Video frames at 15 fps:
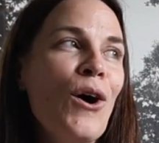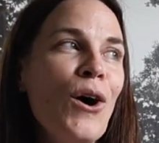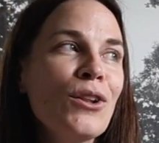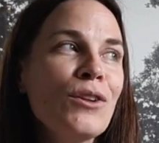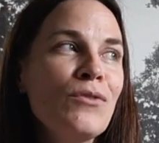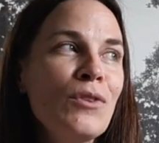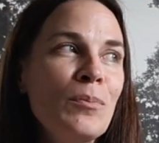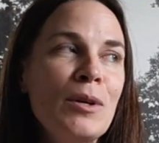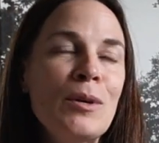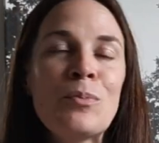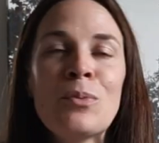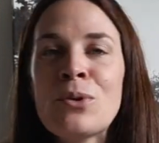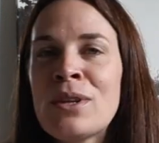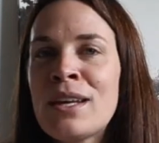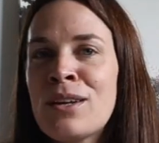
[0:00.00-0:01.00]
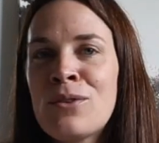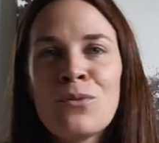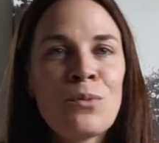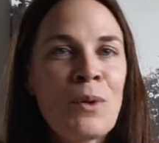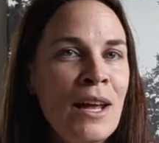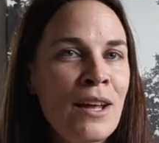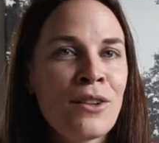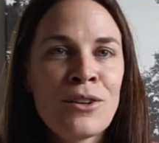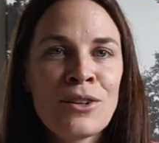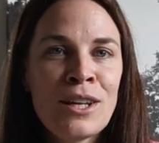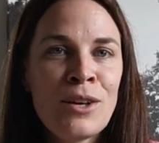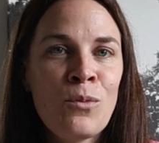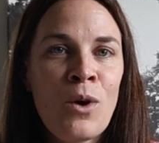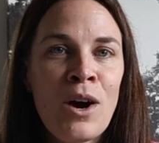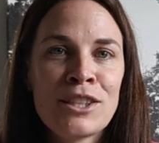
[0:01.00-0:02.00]
all of the people that
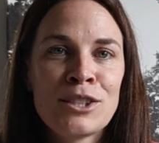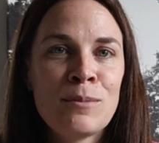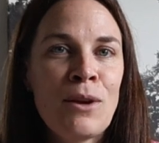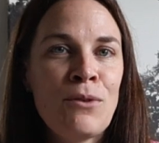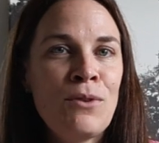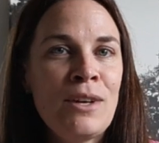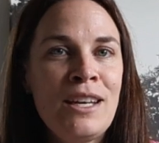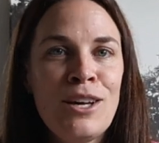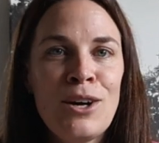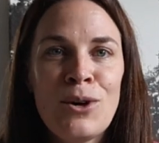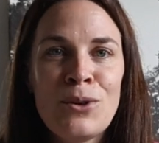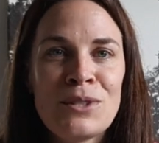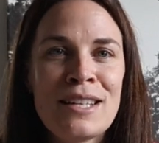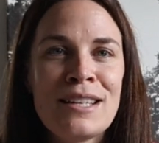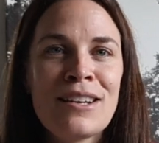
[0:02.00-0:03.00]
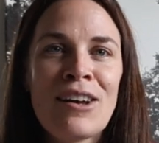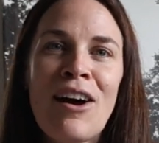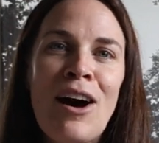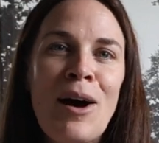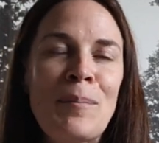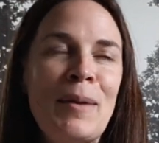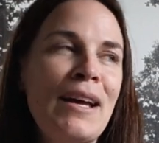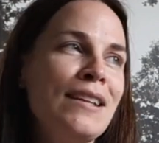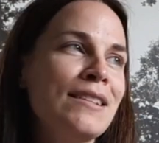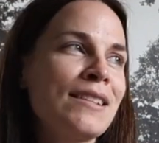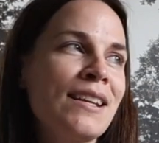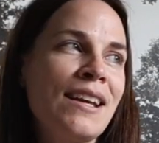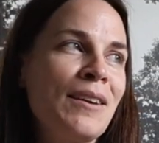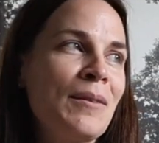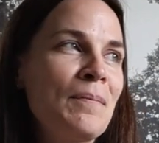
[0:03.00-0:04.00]
regularly watch my videos and comment,
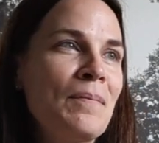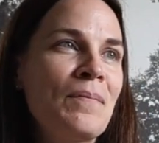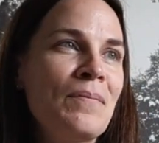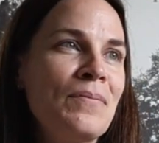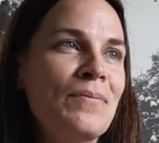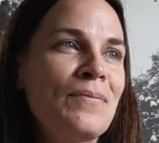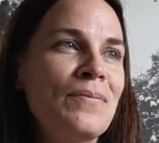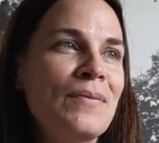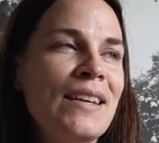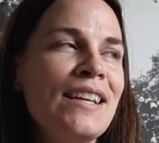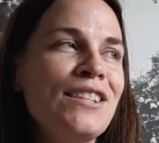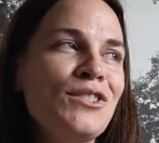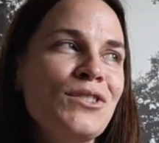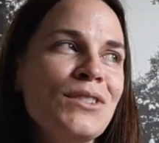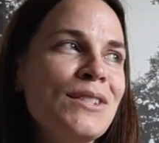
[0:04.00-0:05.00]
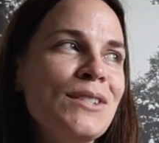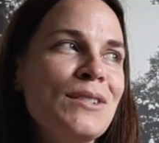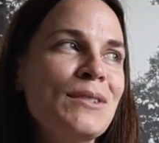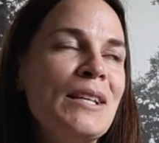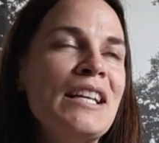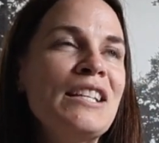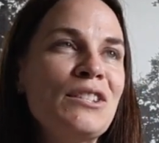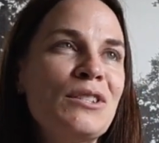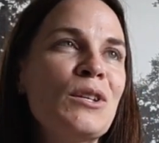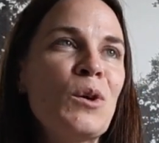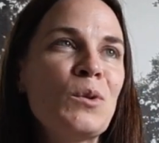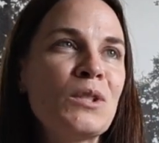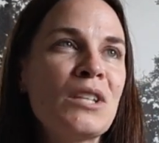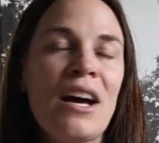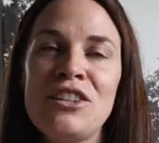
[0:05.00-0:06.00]
like, it's
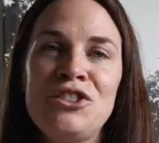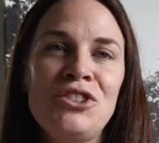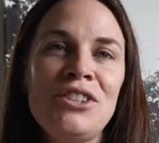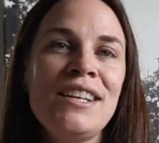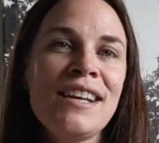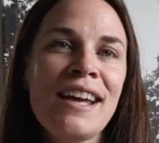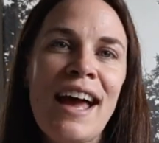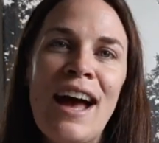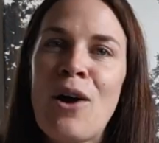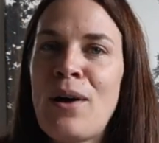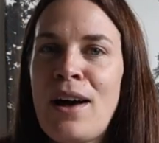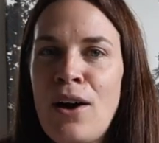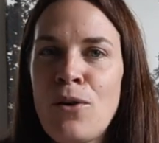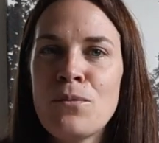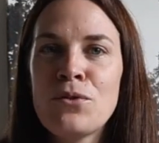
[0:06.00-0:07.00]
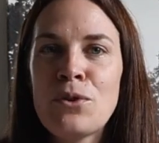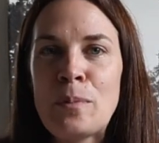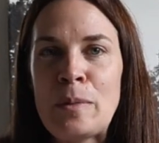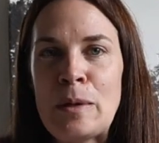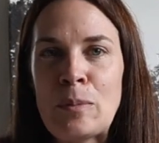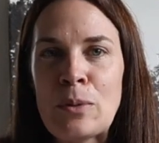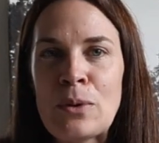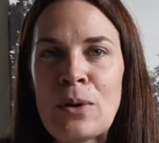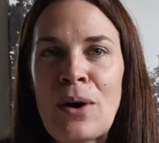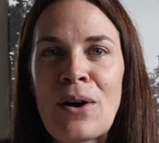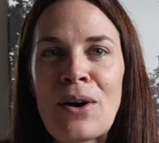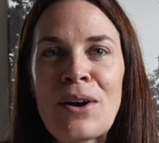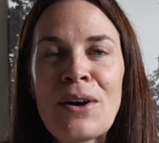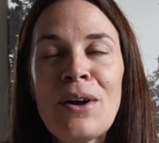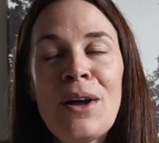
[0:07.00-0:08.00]
so touching how helpful people
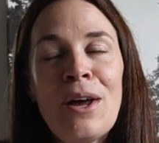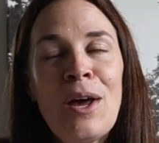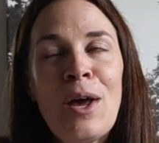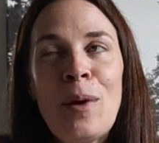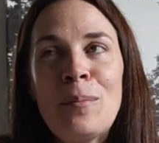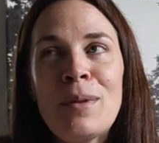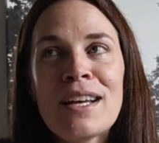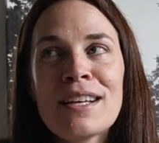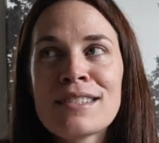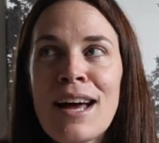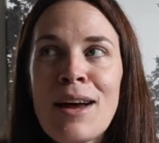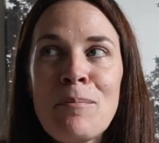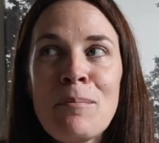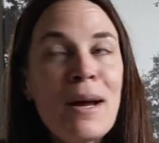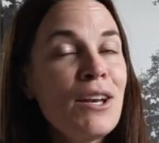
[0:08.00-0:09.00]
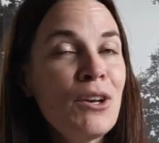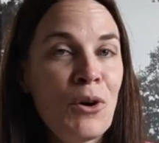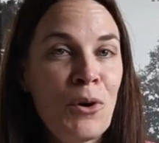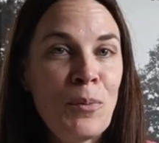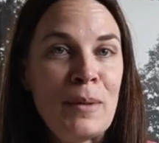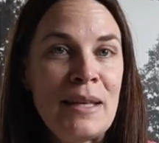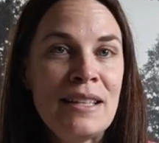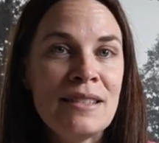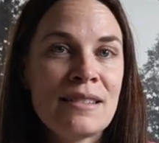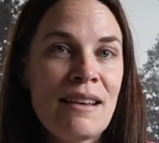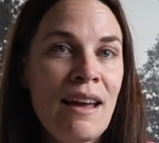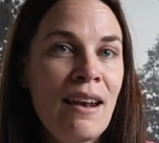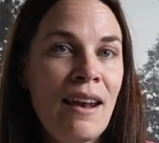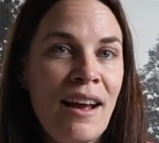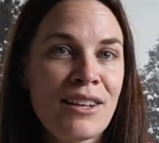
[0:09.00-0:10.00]
are, because I'm by no means
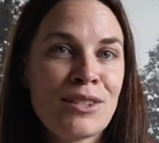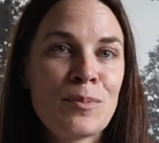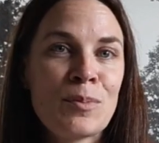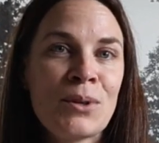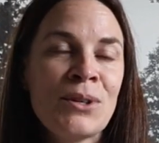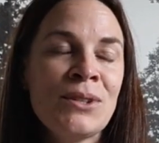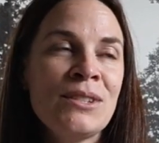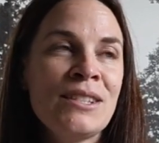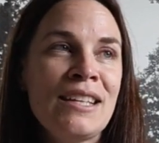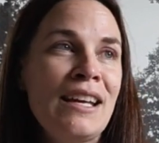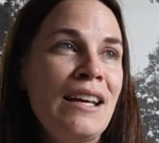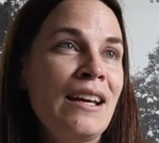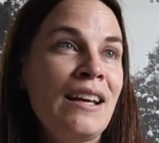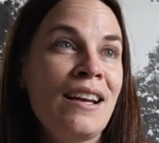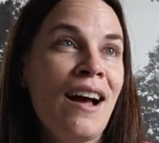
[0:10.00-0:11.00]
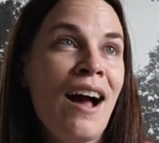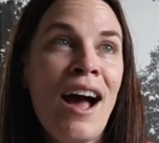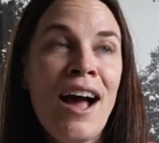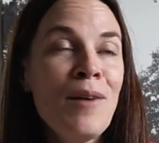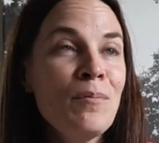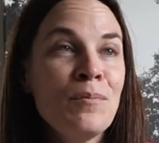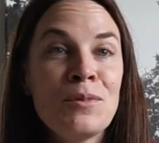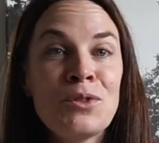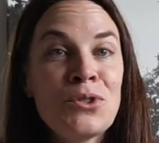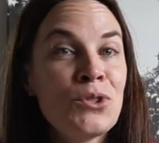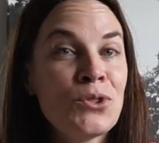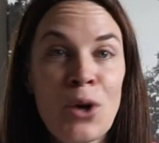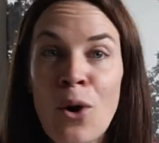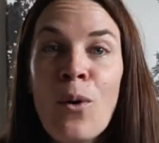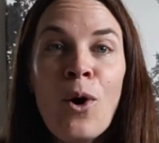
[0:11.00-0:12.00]
an expert and I'm
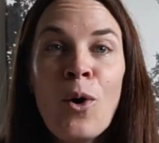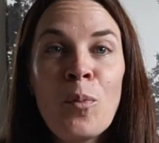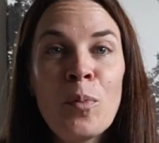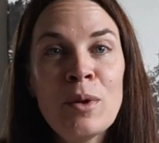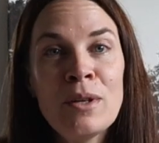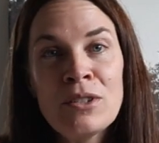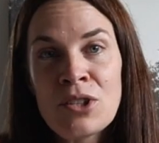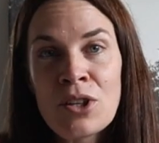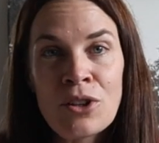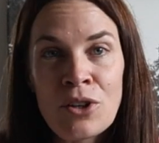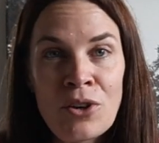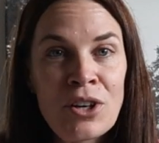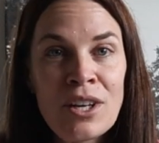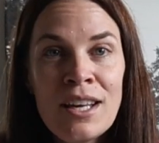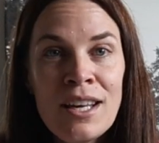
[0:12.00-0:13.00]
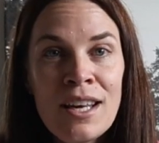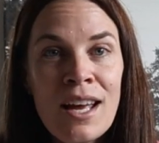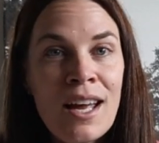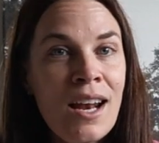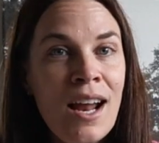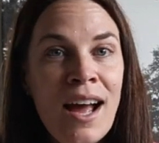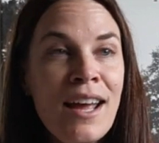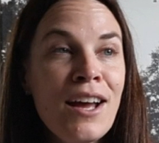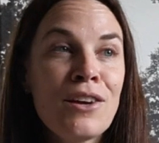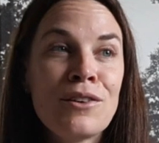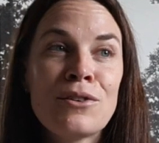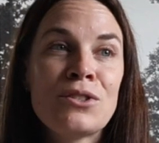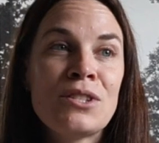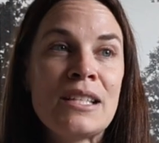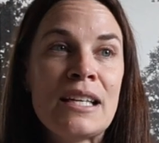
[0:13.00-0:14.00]
so open to learning, and I
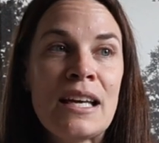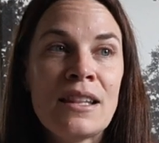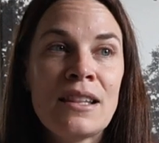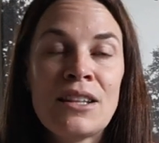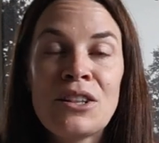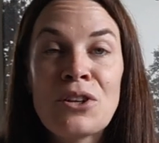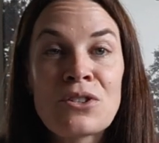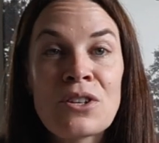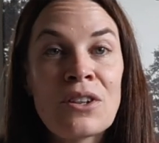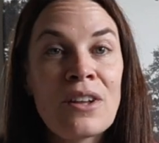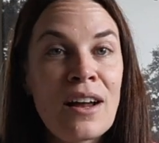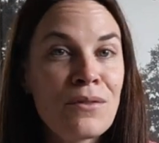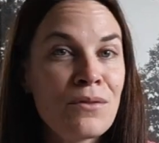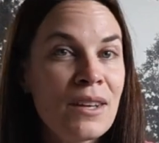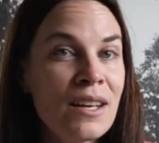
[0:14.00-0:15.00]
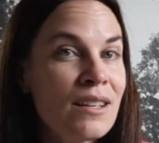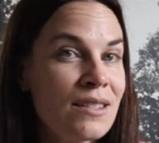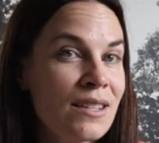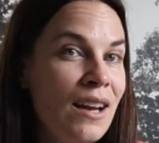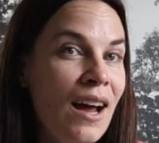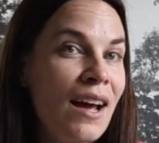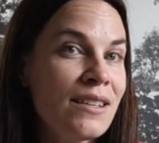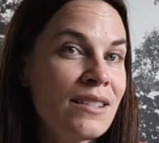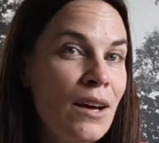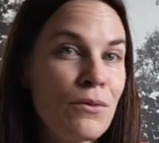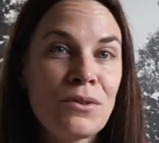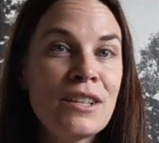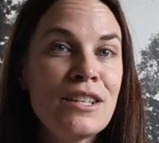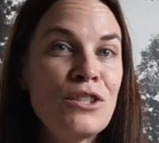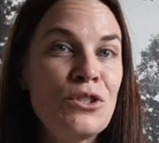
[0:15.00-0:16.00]
understand that there's a lot of things that I
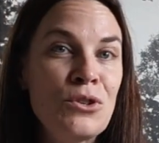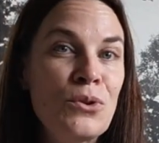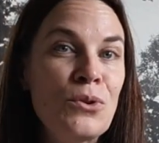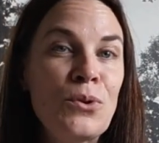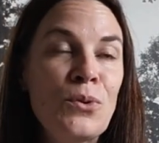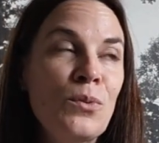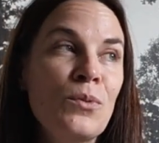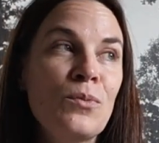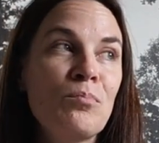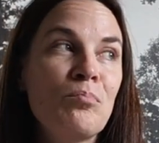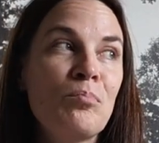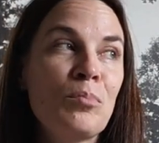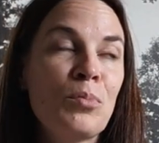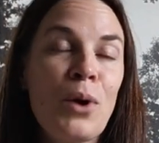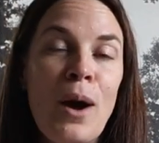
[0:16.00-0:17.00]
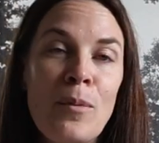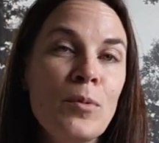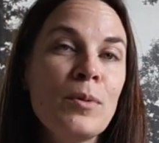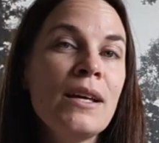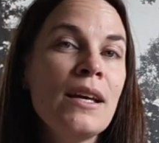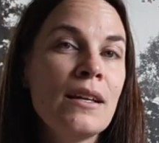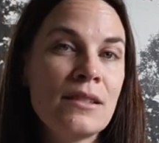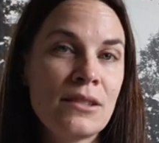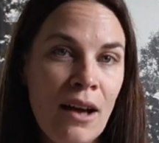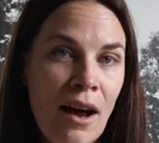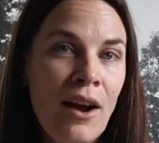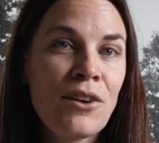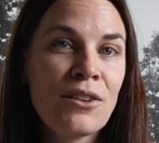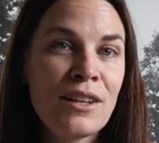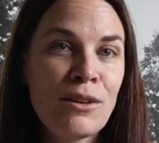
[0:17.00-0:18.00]
definitely do probably
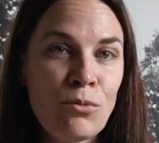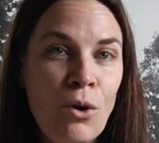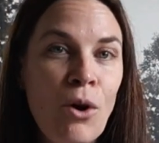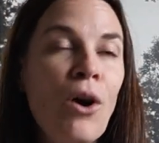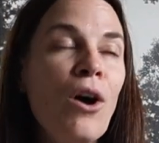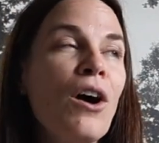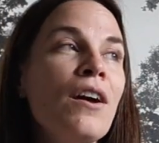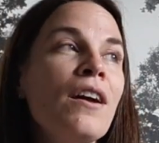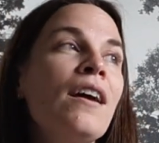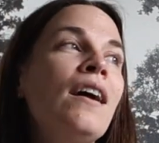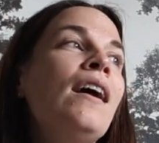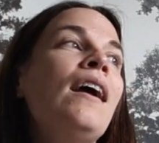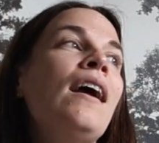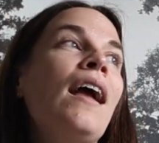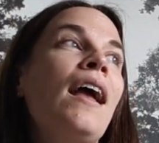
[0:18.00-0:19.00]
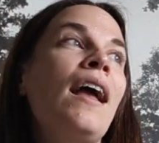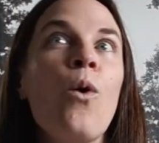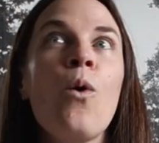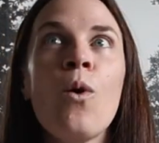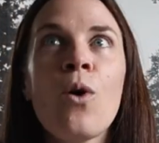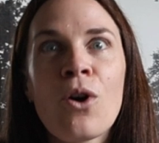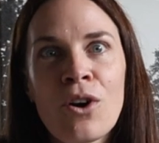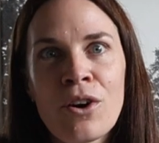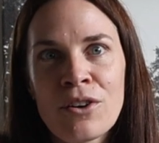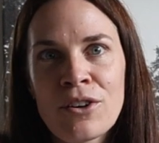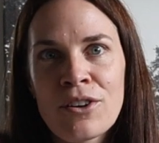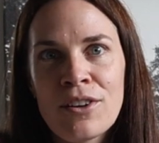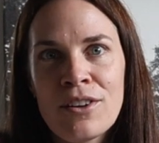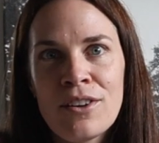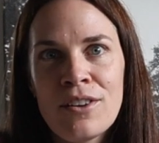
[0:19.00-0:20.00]
entirely wrong or